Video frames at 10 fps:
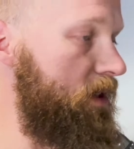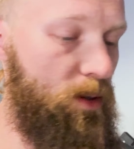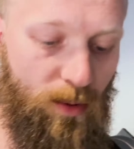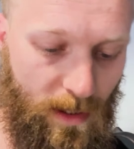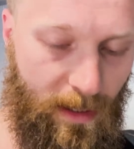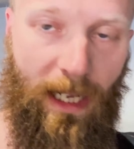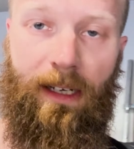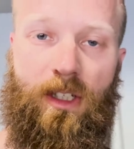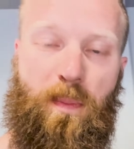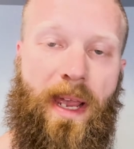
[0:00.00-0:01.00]
you did not
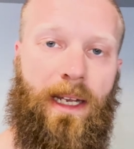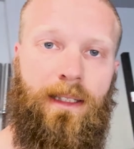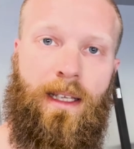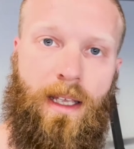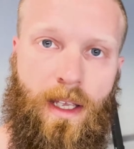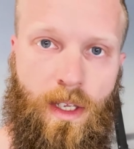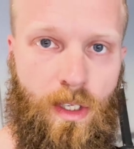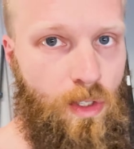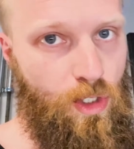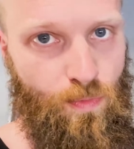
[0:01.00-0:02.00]
expect.
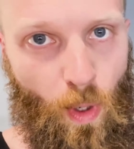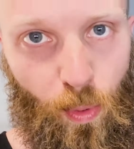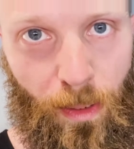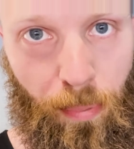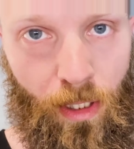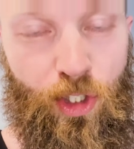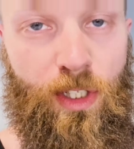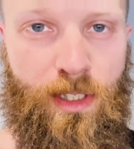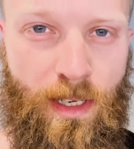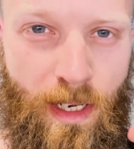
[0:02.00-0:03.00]
You just roll with the
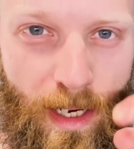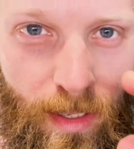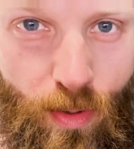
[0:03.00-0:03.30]
punches and